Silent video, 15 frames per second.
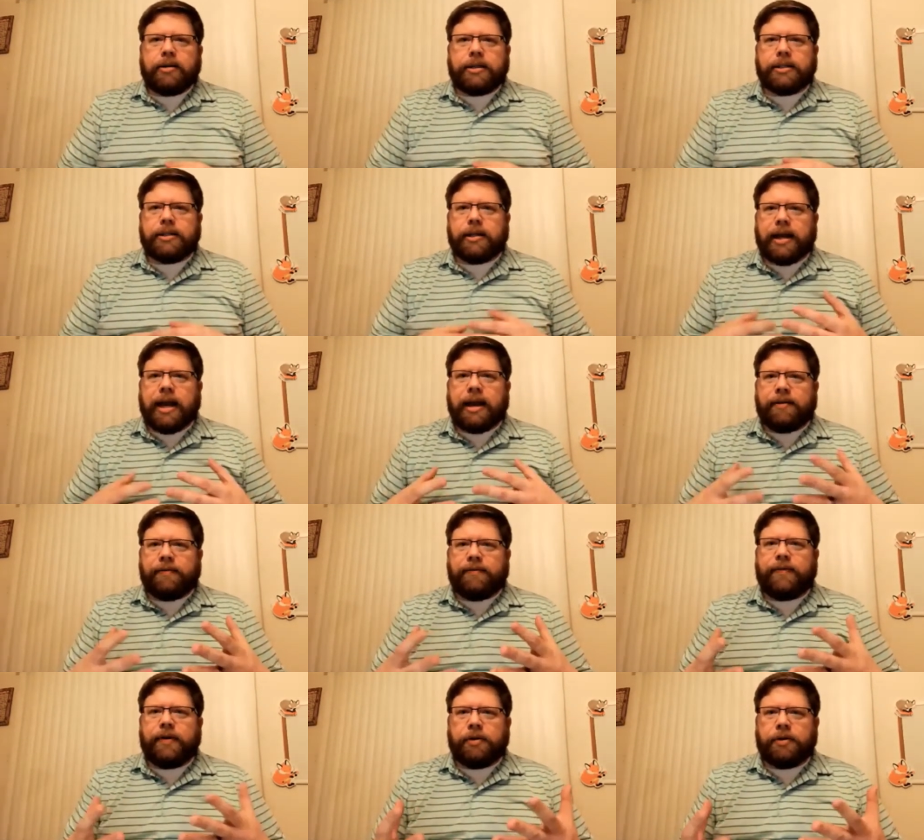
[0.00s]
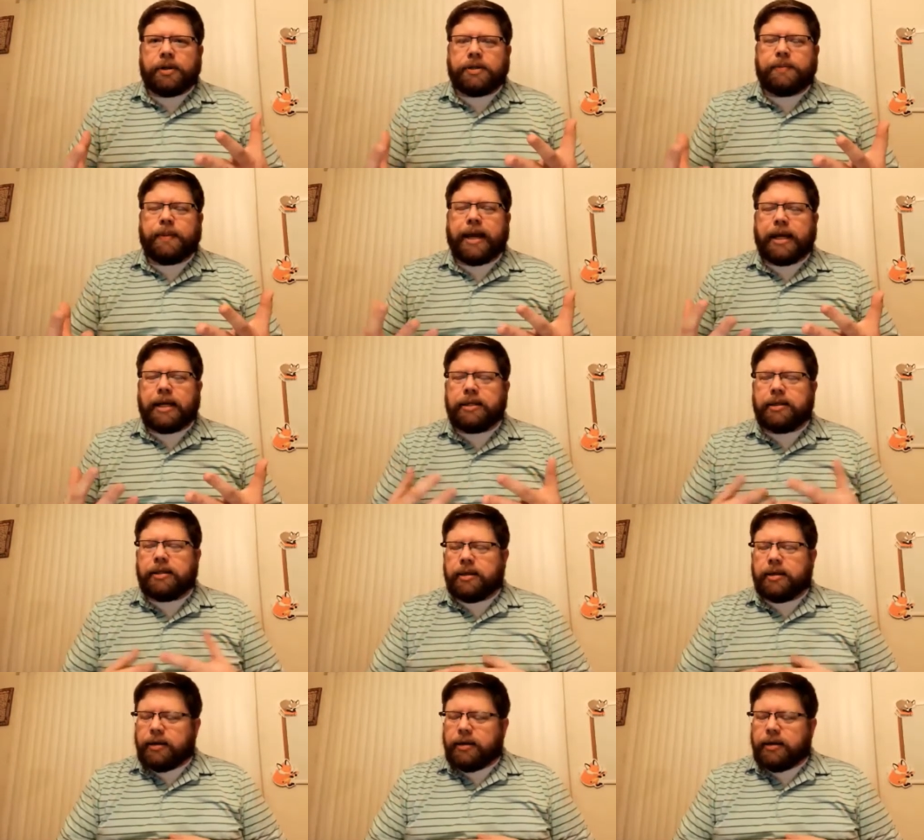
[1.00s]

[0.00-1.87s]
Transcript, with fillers: Just to kind of fill the space.